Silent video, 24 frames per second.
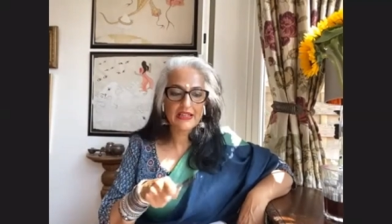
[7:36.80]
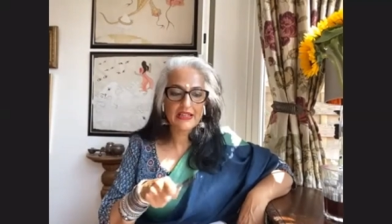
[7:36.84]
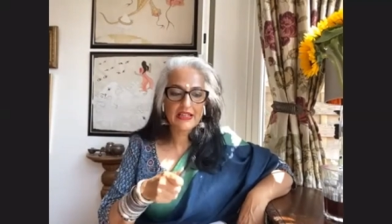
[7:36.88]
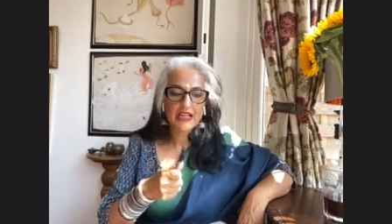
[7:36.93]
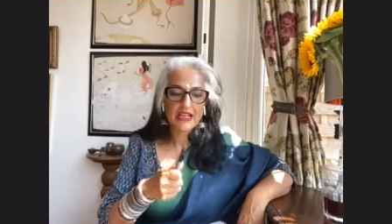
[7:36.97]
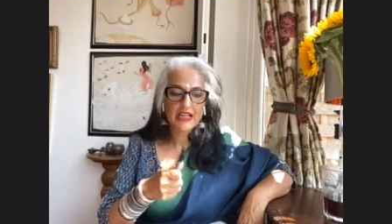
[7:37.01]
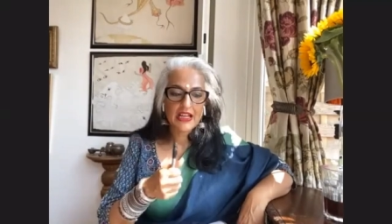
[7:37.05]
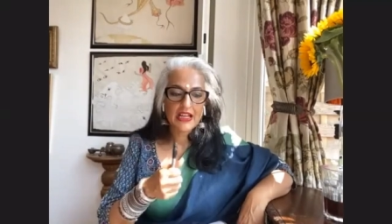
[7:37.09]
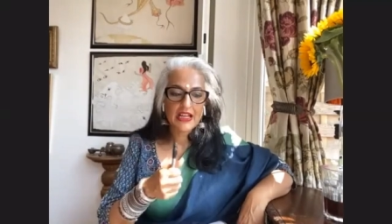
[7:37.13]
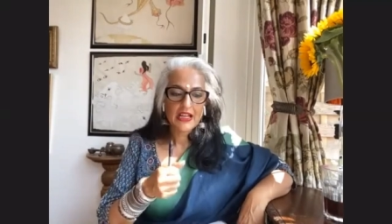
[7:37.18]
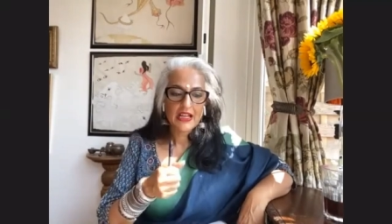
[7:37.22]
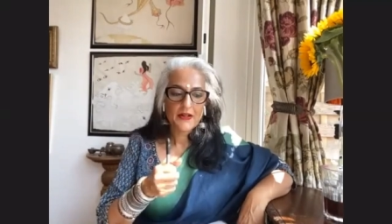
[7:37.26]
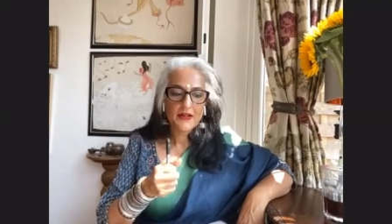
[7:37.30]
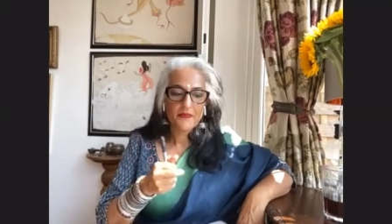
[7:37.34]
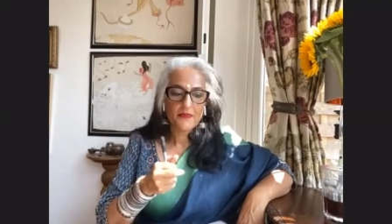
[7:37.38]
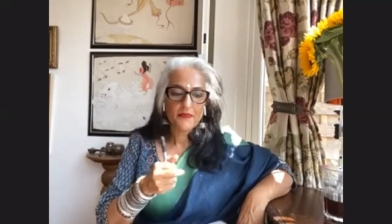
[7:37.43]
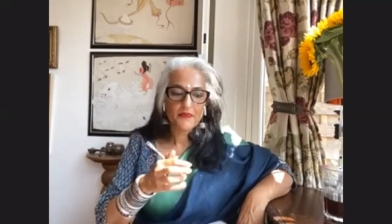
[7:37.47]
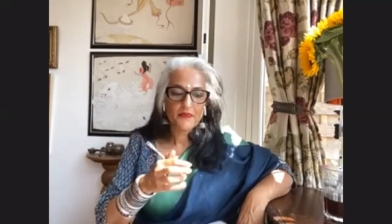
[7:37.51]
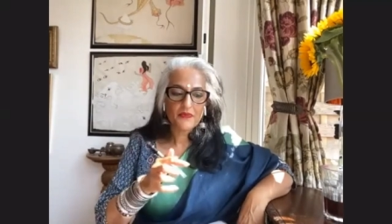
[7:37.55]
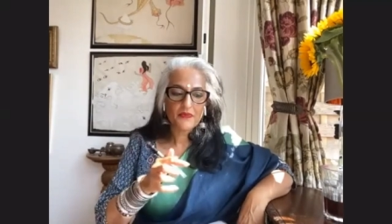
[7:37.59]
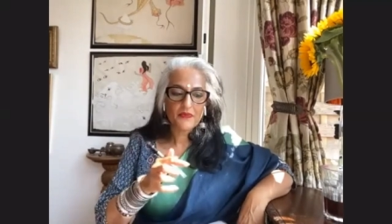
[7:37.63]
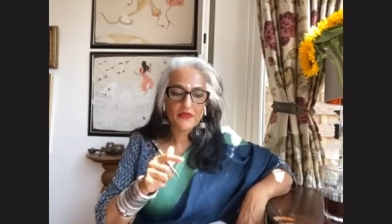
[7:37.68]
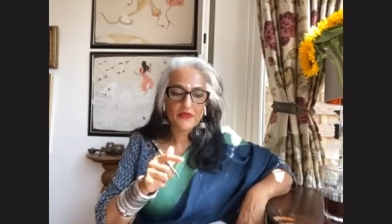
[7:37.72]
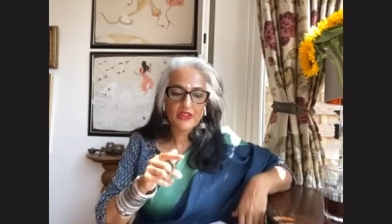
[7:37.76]
the
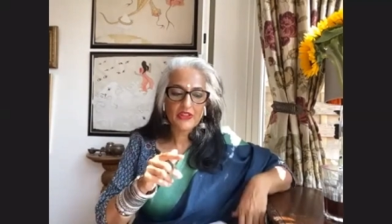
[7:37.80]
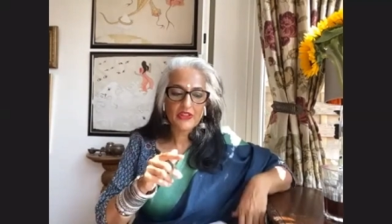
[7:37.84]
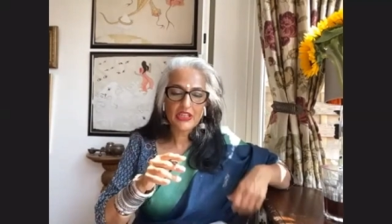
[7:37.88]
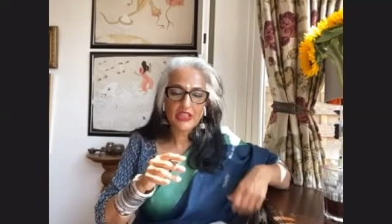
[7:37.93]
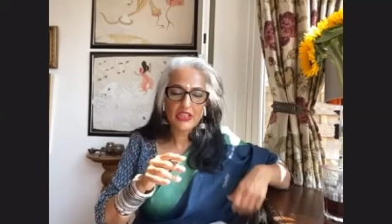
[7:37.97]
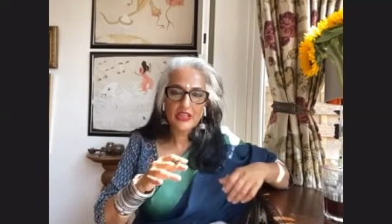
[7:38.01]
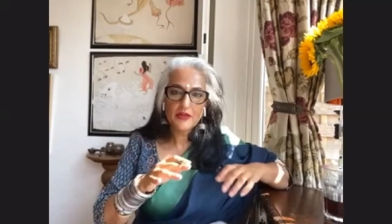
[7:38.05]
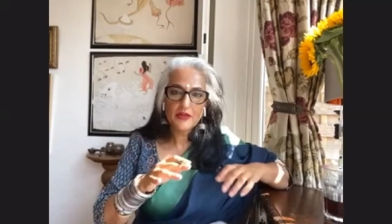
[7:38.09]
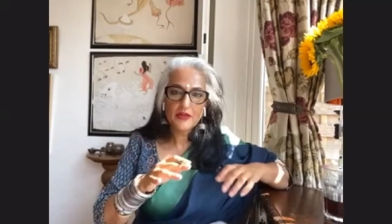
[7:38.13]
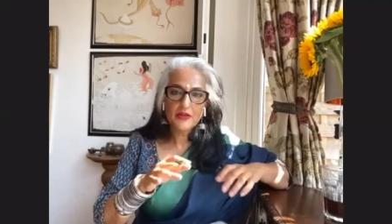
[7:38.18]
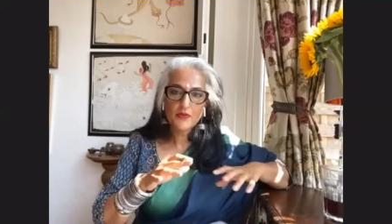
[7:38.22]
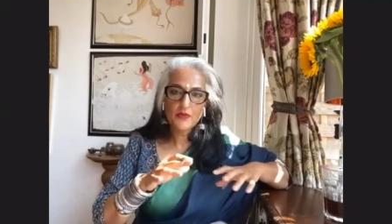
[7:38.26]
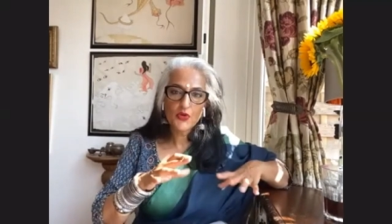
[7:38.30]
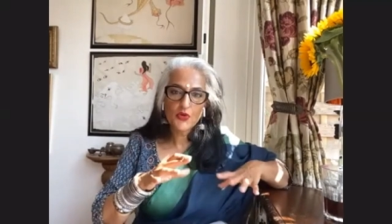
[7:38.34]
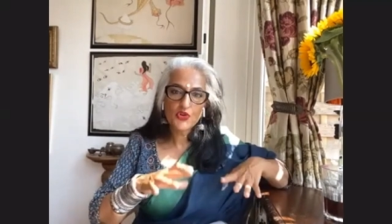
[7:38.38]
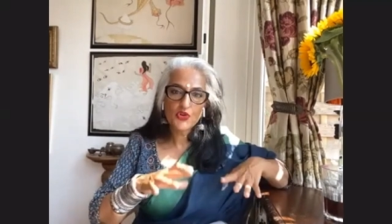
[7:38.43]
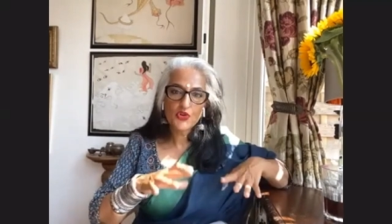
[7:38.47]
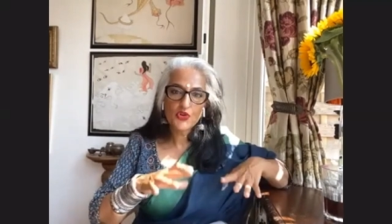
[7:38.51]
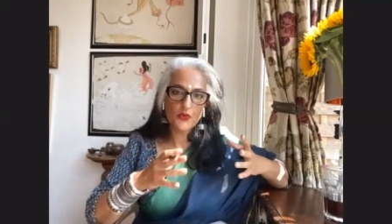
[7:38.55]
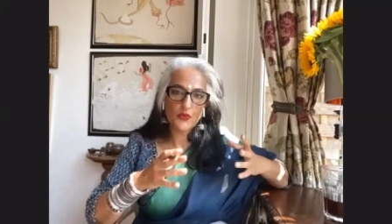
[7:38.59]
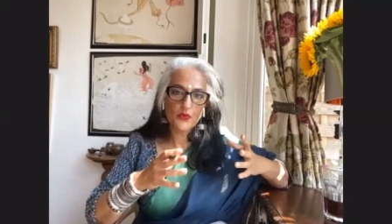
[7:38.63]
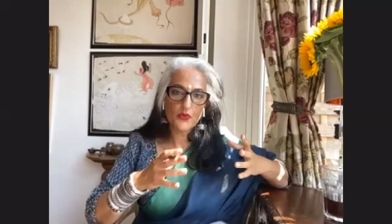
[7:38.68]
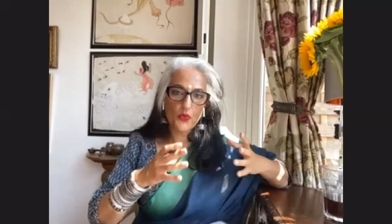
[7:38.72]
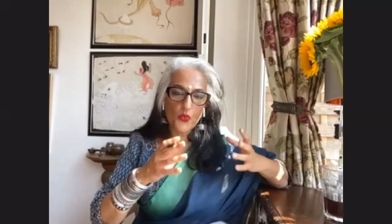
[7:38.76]
emotional balance shifts
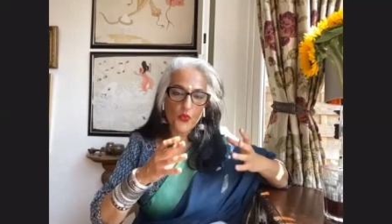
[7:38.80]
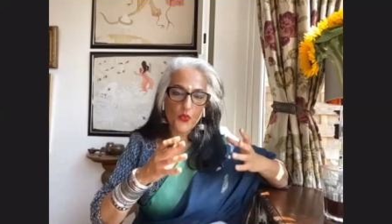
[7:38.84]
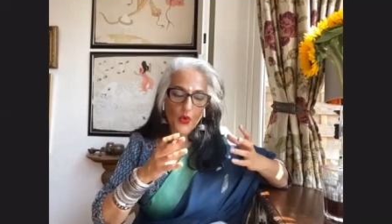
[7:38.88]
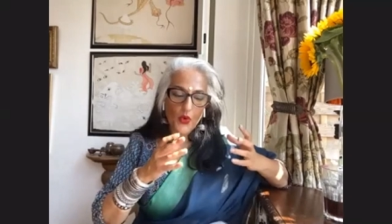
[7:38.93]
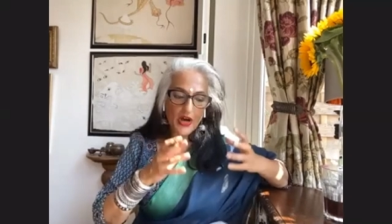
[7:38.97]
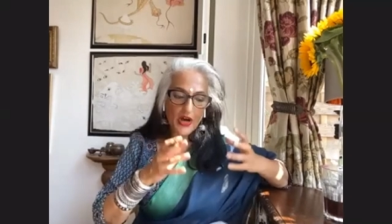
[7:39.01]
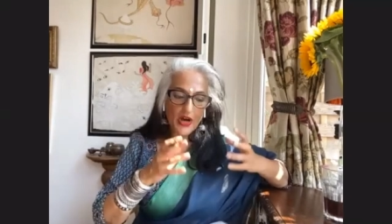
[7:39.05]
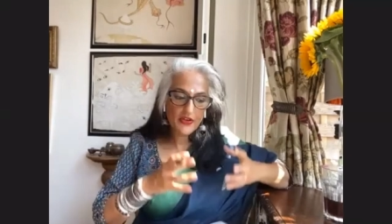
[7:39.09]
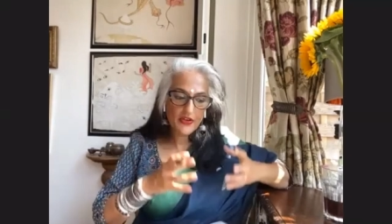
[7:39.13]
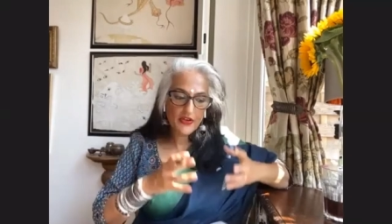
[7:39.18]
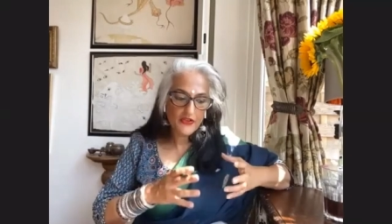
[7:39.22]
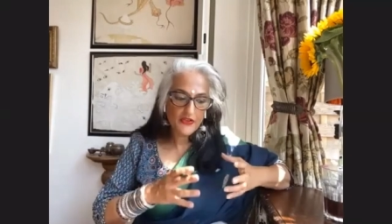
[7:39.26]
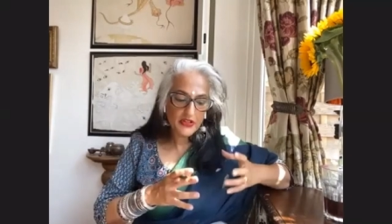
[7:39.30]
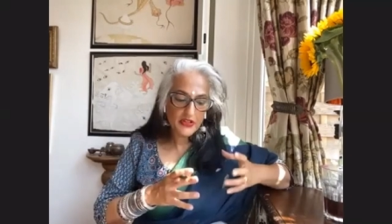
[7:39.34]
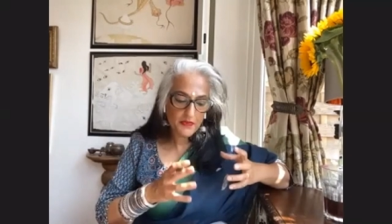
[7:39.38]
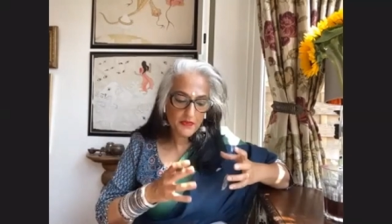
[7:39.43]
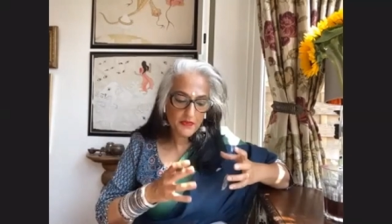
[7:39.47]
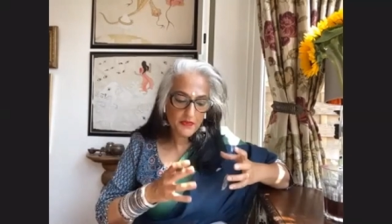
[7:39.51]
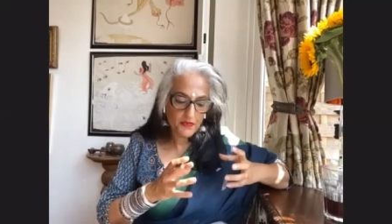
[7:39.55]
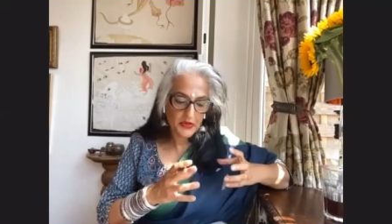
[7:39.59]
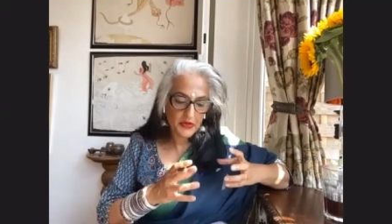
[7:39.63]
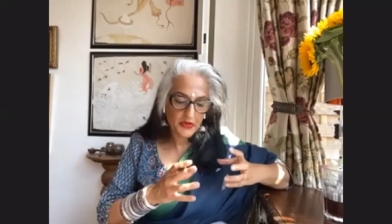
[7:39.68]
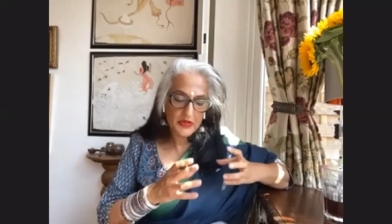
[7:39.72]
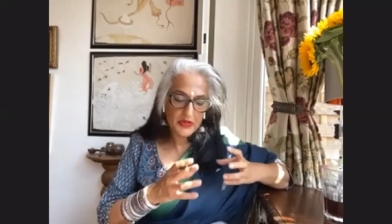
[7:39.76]
and one of the people
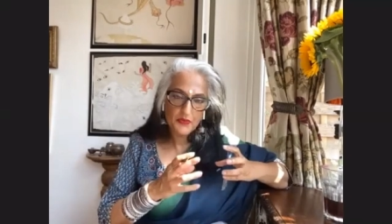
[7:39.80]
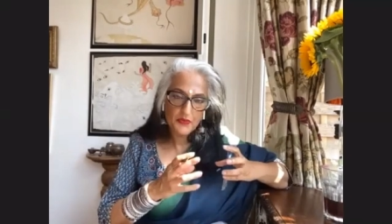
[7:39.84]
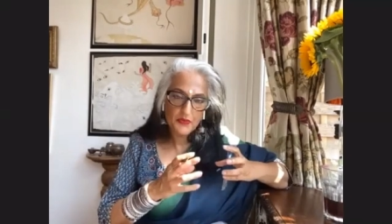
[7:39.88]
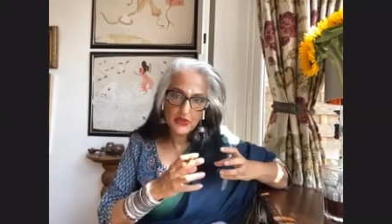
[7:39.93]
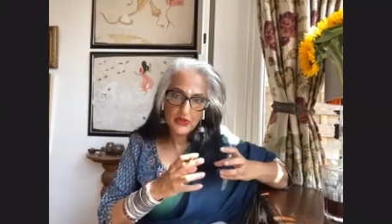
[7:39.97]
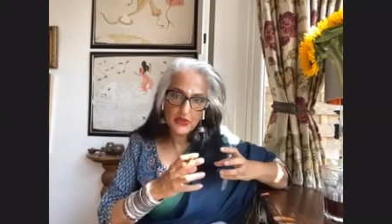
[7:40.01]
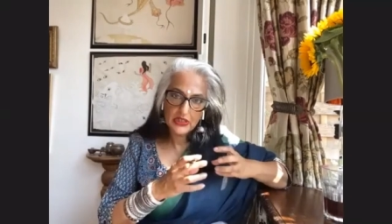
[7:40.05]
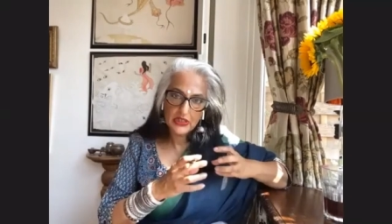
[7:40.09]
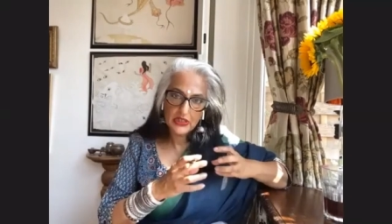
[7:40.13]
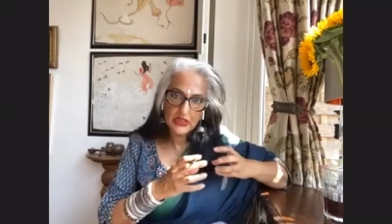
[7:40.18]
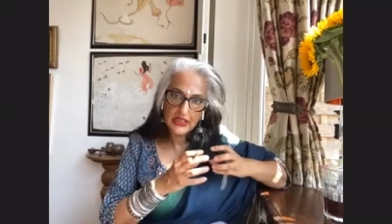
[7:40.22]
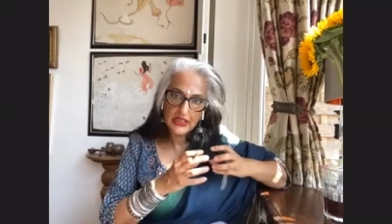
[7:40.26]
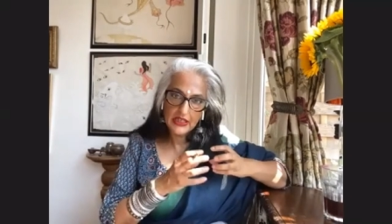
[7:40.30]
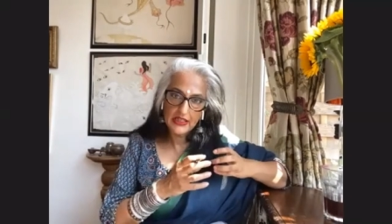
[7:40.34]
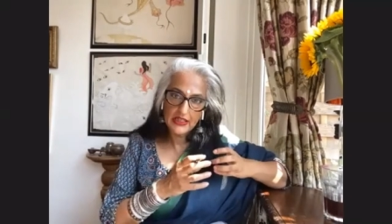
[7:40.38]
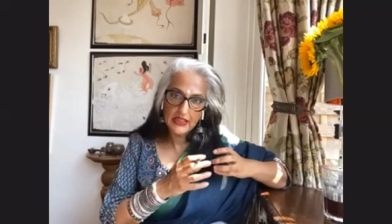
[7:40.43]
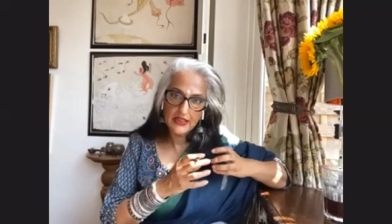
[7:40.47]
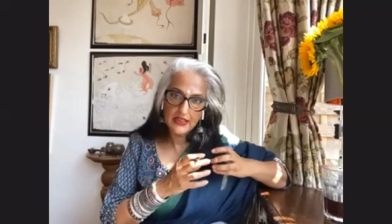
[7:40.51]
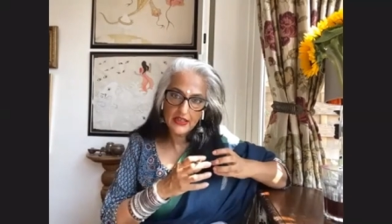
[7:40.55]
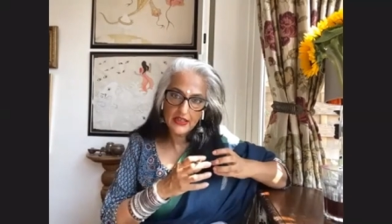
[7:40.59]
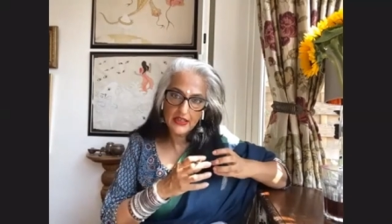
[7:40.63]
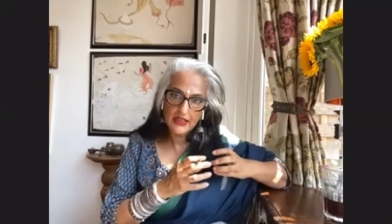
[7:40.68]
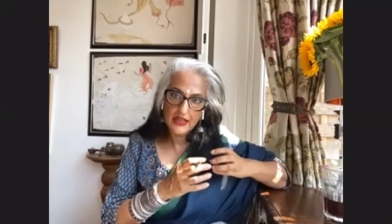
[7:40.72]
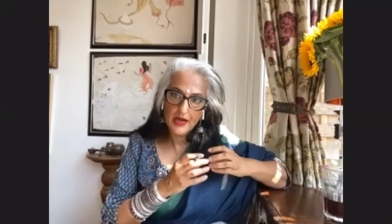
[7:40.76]
in the couple one of the
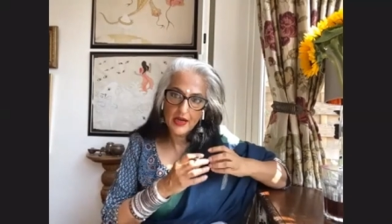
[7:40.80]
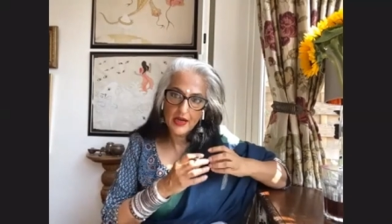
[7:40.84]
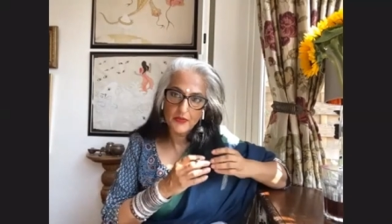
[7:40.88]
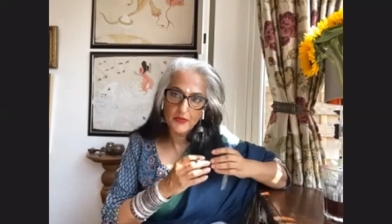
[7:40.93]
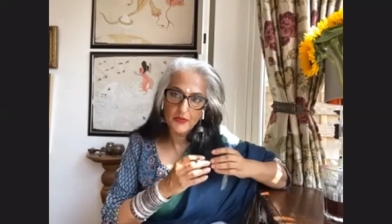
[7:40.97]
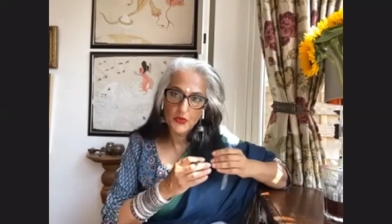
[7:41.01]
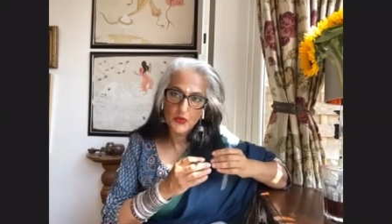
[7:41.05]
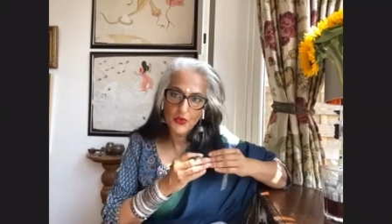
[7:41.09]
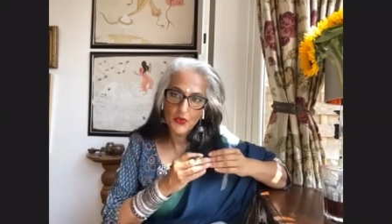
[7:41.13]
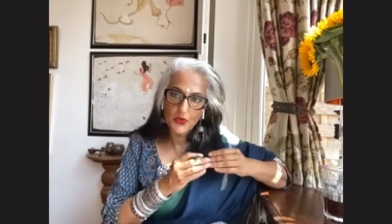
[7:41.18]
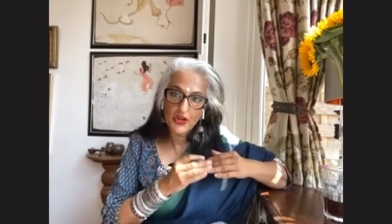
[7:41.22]
couple can